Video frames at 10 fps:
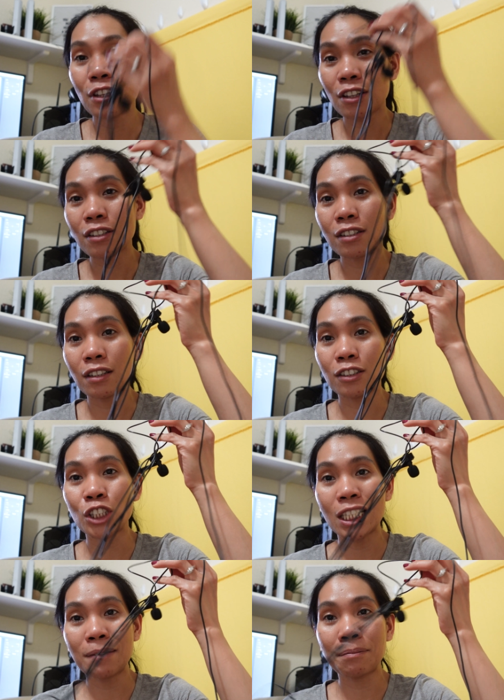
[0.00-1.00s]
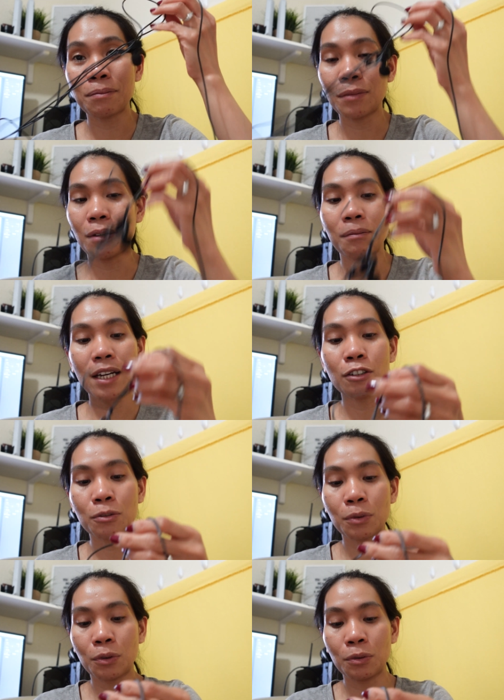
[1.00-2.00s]
this cheap
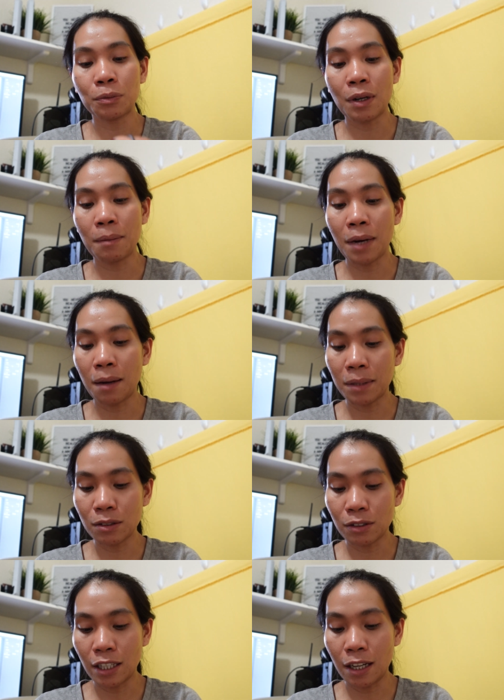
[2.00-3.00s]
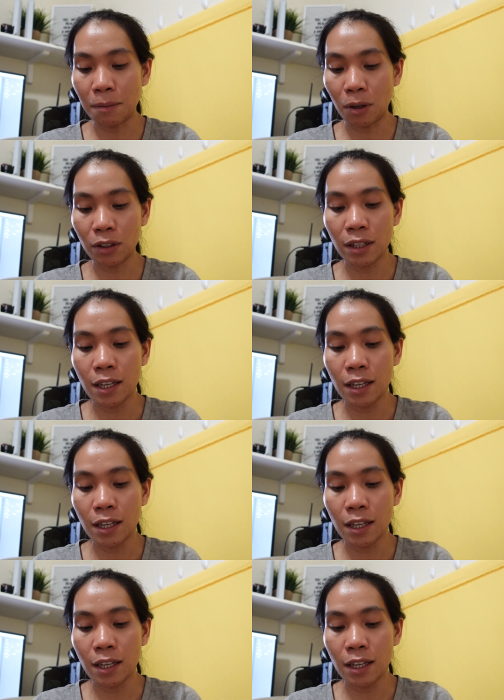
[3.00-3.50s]
microphone from Amazon that I bought.